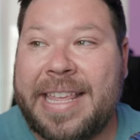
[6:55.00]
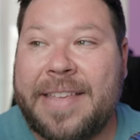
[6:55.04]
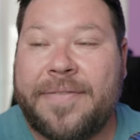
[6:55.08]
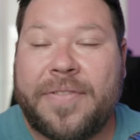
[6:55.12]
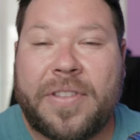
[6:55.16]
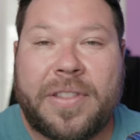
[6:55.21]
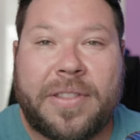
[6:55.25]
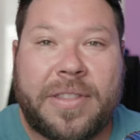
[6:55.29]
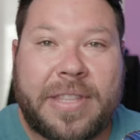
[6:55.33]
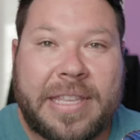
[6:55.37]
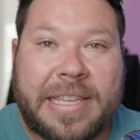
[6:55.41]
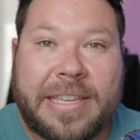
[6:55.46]

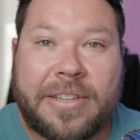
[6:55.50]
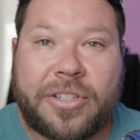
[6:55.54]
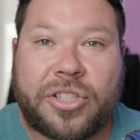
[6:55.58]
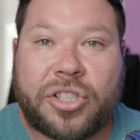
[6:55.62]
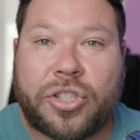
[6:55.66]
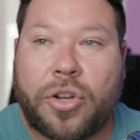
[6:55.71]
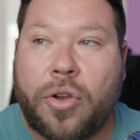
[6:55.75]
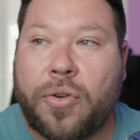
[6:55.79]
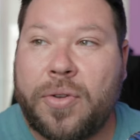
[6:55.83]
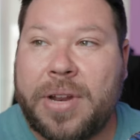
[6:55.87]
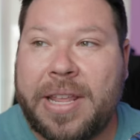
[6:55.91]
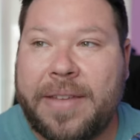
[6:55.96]
even the
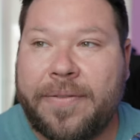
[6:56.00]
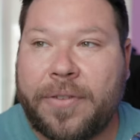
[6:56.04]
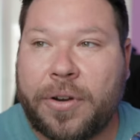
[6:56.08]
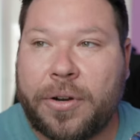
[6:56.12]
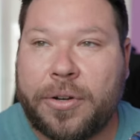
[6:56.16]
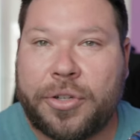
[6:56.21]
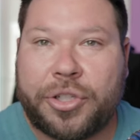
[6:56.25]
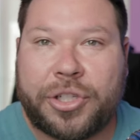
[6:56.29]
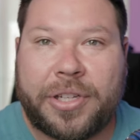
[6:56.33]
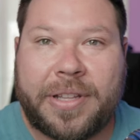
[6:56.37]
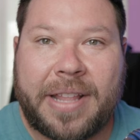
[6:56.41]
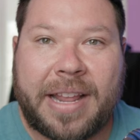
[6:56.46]
Sony
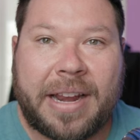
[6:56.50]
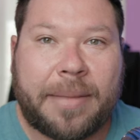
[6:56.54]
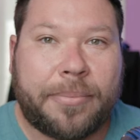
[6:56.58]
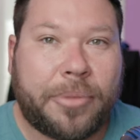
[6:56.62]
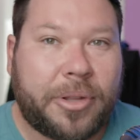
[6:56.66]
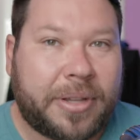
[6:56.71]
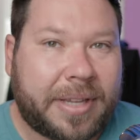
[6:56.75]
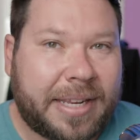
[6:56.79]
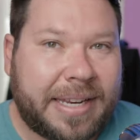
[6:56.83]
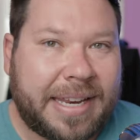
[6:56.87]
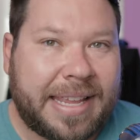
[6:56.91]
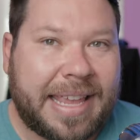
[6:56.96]
version that I'm
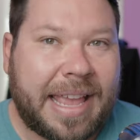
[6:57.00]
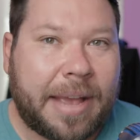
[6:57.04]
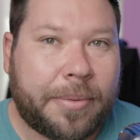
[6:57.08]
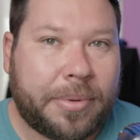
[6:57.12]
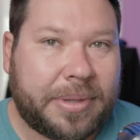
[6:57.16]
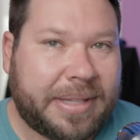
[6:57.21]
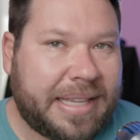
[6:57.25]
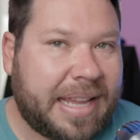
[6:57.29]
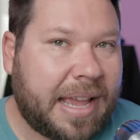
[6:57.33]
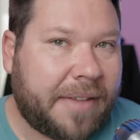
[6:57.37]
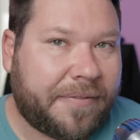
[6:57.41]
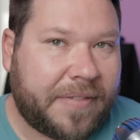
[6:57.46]
looking to get
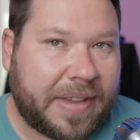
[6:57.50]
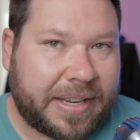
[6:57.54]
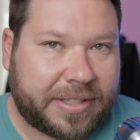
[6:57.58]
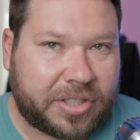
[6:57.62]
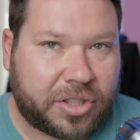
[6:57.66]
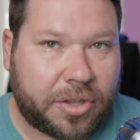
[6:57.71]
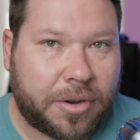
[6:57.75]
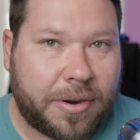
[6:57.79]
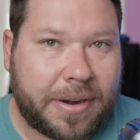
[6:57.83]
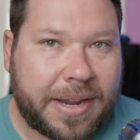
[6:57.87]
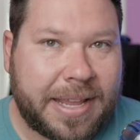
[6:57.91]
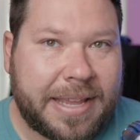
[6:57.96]
with the
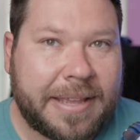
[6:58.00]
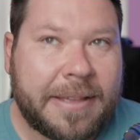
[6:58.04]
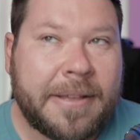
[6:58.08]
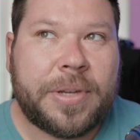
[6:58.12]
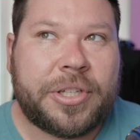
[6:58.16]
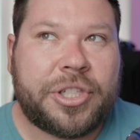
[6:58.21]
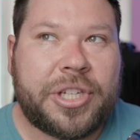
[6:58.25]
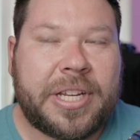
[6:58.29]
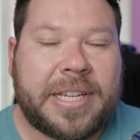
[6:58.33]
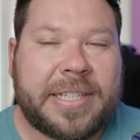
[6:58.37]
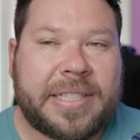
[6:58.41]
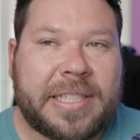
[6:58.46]
FX30,
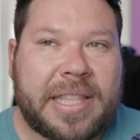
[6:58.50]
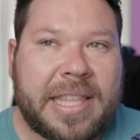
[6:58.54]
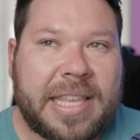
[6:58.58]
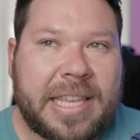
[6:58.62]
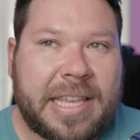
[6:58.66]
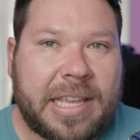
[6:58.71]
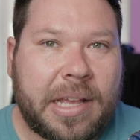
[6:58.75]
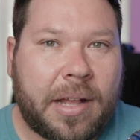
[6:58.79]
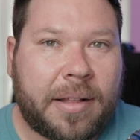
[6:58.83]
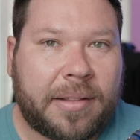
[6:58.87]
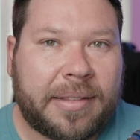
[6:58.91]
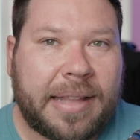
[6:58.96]
which is
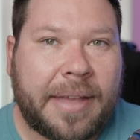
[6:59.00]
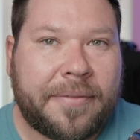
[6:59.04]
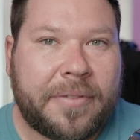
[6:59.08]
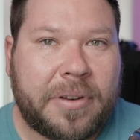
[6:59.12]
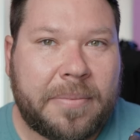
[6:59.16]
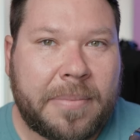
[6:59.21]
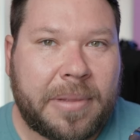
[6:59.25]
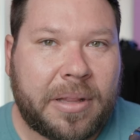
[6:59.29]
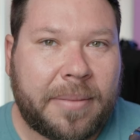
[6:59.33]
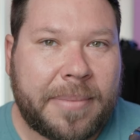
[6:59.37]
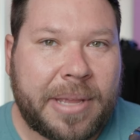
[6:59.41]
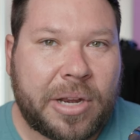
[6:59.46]
the
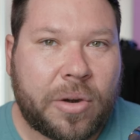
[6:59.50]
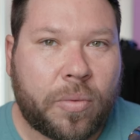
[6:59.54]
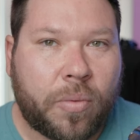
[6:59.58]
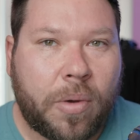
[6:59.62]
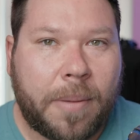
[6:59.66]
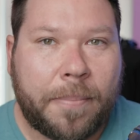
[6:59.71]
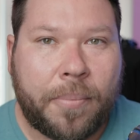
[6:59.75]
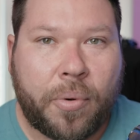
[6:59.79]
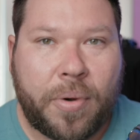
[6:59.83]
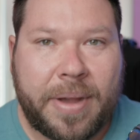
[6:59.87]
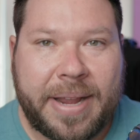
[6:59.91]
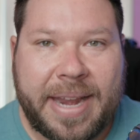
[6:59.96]
11mm
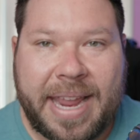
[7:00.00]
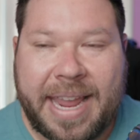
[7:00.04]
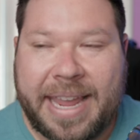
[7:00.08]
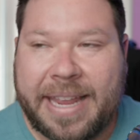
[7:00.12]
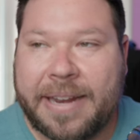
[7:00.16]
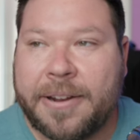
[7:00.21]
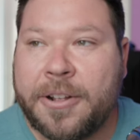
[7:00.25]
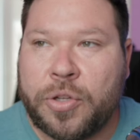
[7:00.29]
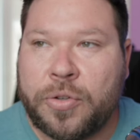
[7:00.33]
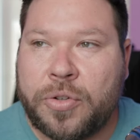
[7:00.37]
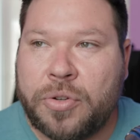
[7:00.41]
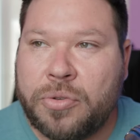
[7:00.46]

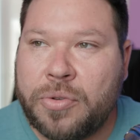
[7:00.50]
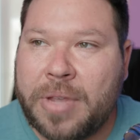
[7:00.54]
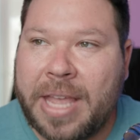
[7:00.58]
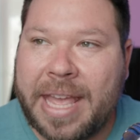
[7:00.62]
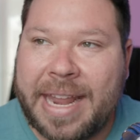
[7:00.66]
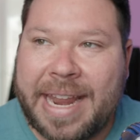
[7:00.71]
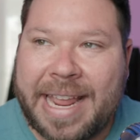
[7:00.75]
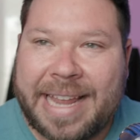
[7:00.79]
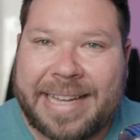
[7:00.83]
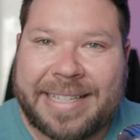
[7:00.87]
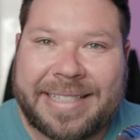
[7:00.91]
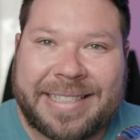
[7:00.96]
1.8, you do
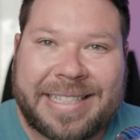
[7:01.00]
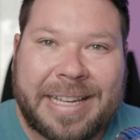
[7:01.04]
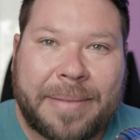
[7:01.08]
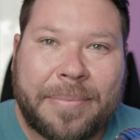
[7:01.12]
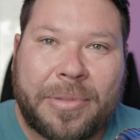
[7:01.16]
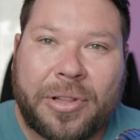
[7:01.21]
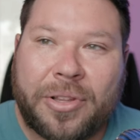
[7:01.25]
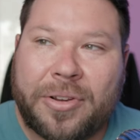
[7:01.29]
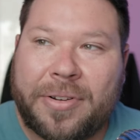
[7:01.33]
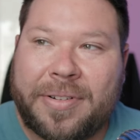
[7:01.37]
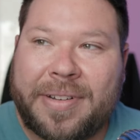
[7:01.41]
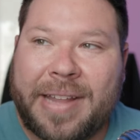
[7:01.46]
get a
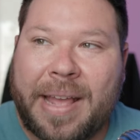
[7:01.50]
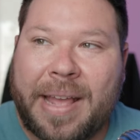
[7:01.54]
similar